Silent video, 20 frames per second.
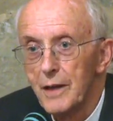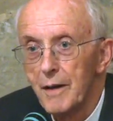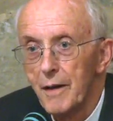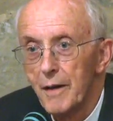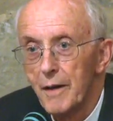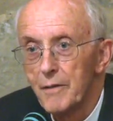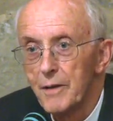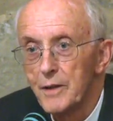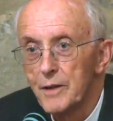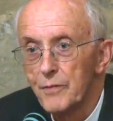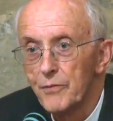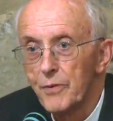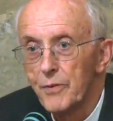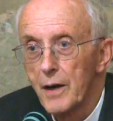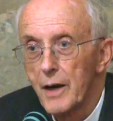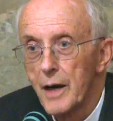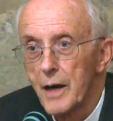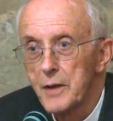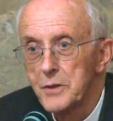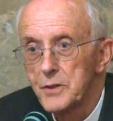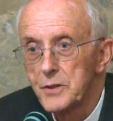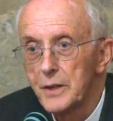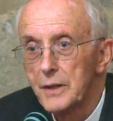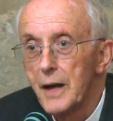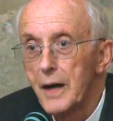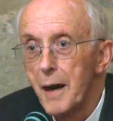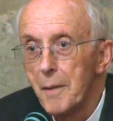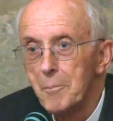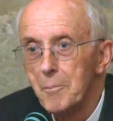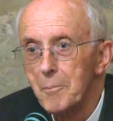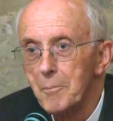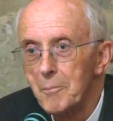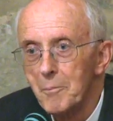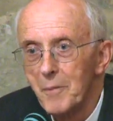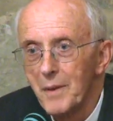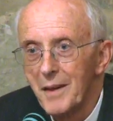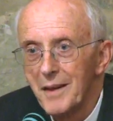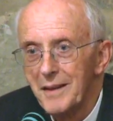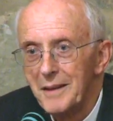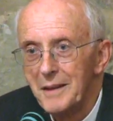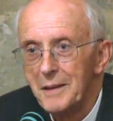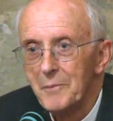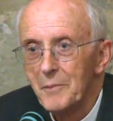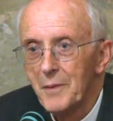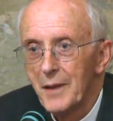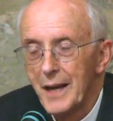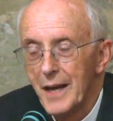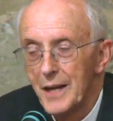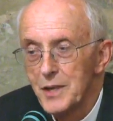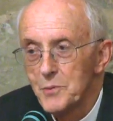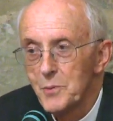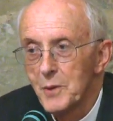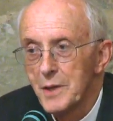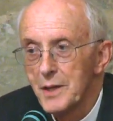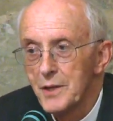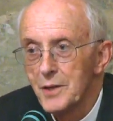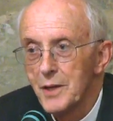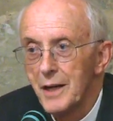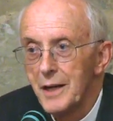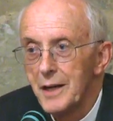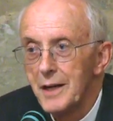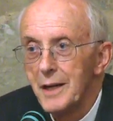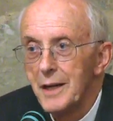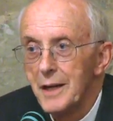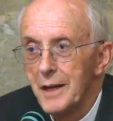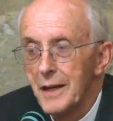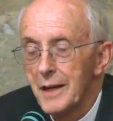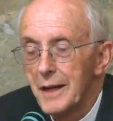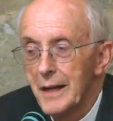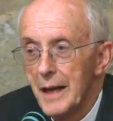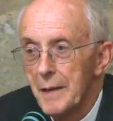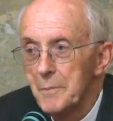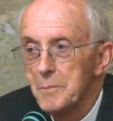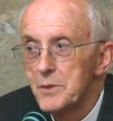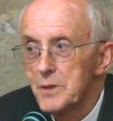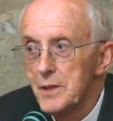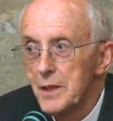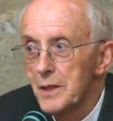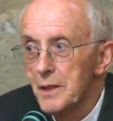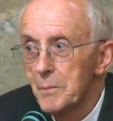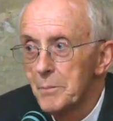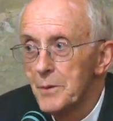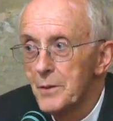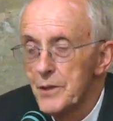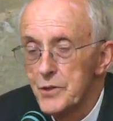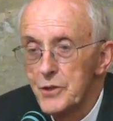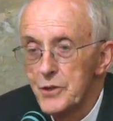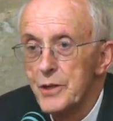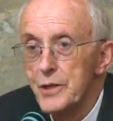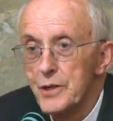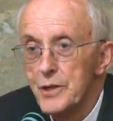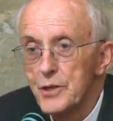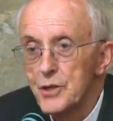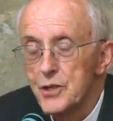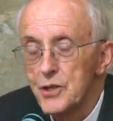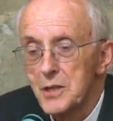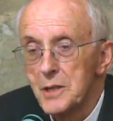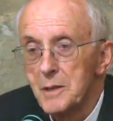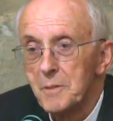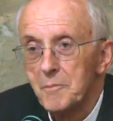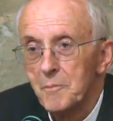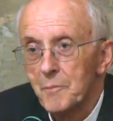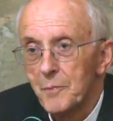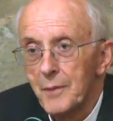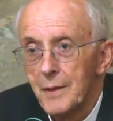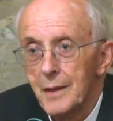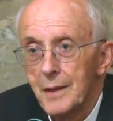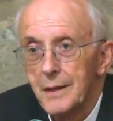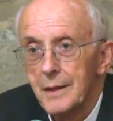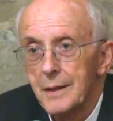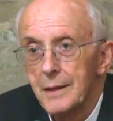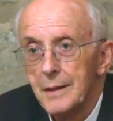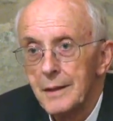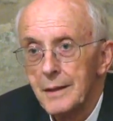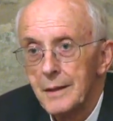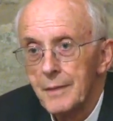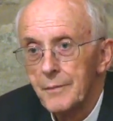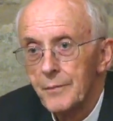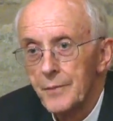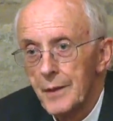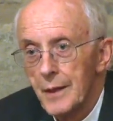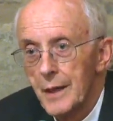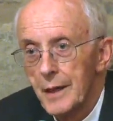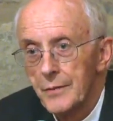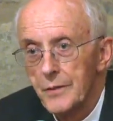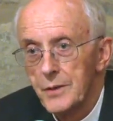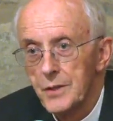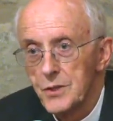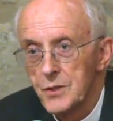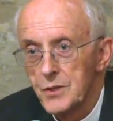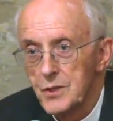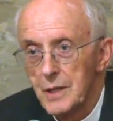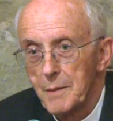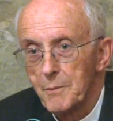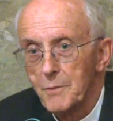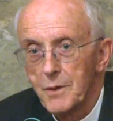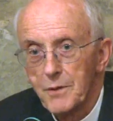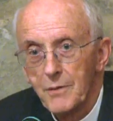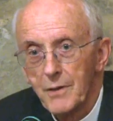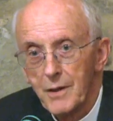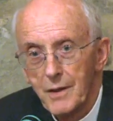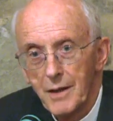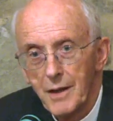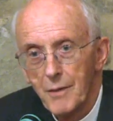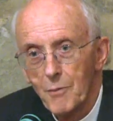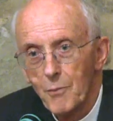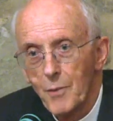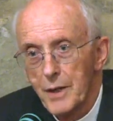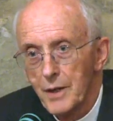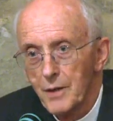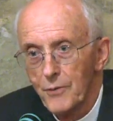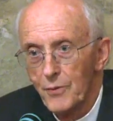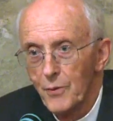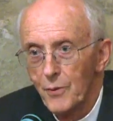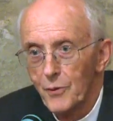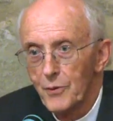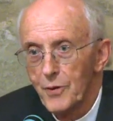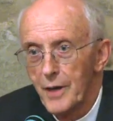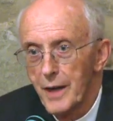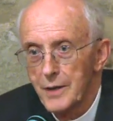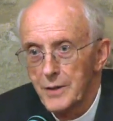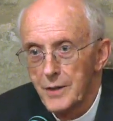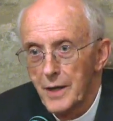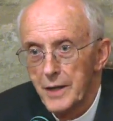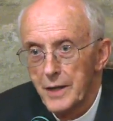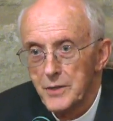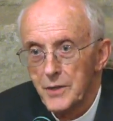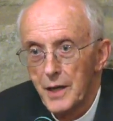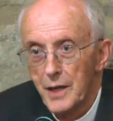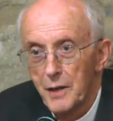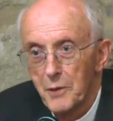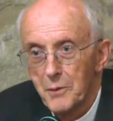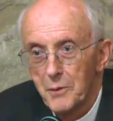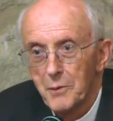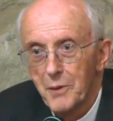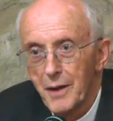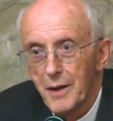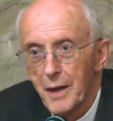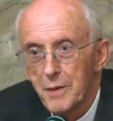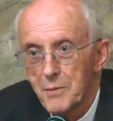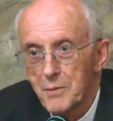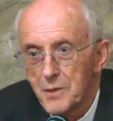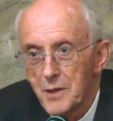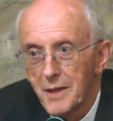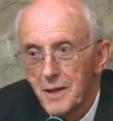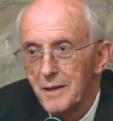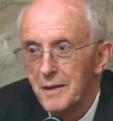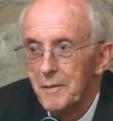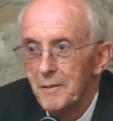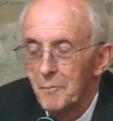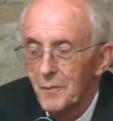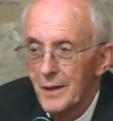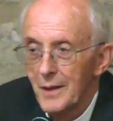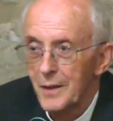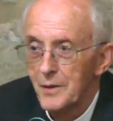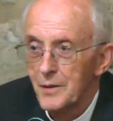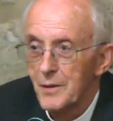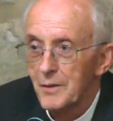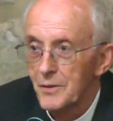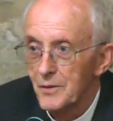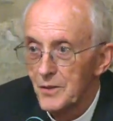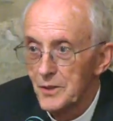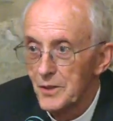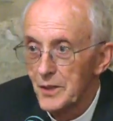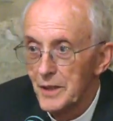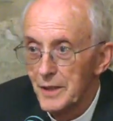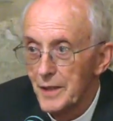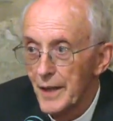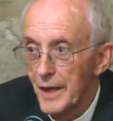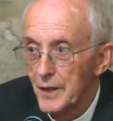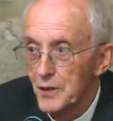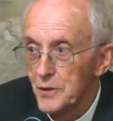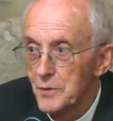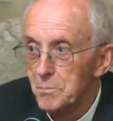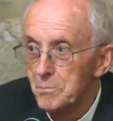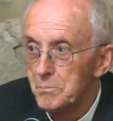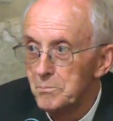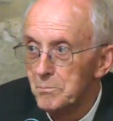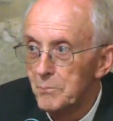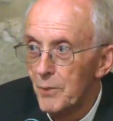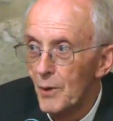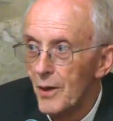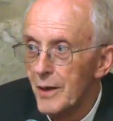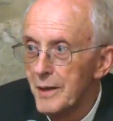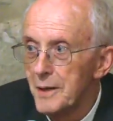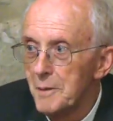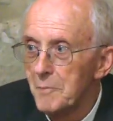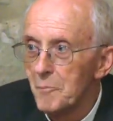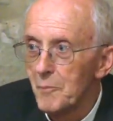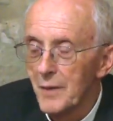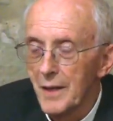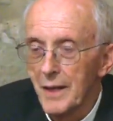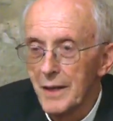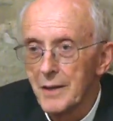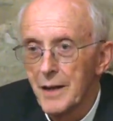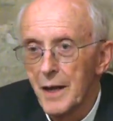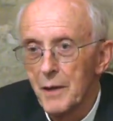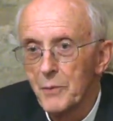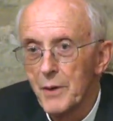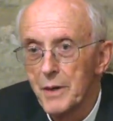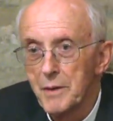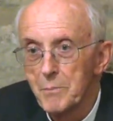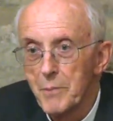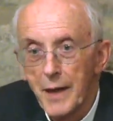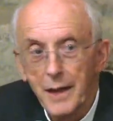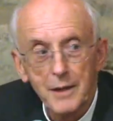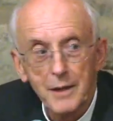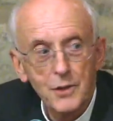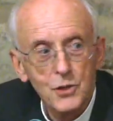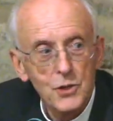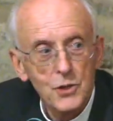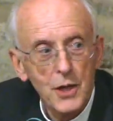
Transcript: and his flowers to come, as one kept the presence. This seemed a wonderful, grand idea when I was a teenage boy, and I went back and